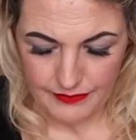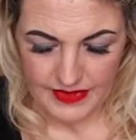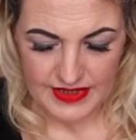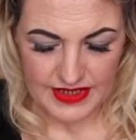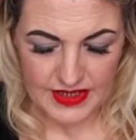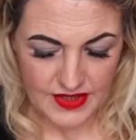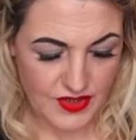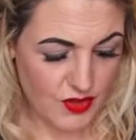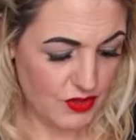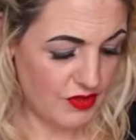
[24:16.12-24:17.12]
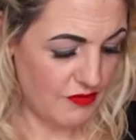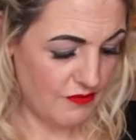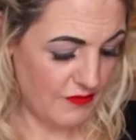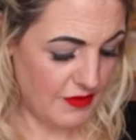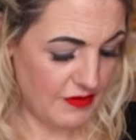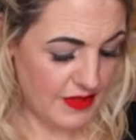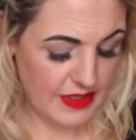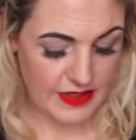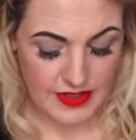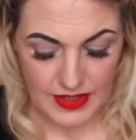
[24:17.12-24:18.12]
Six of Swords in reverse
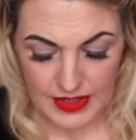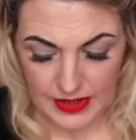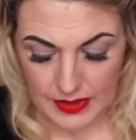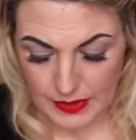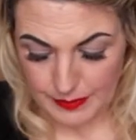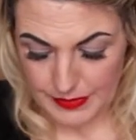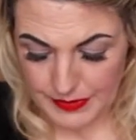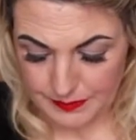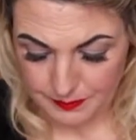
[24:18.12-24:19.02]
and the Nine of Clubs.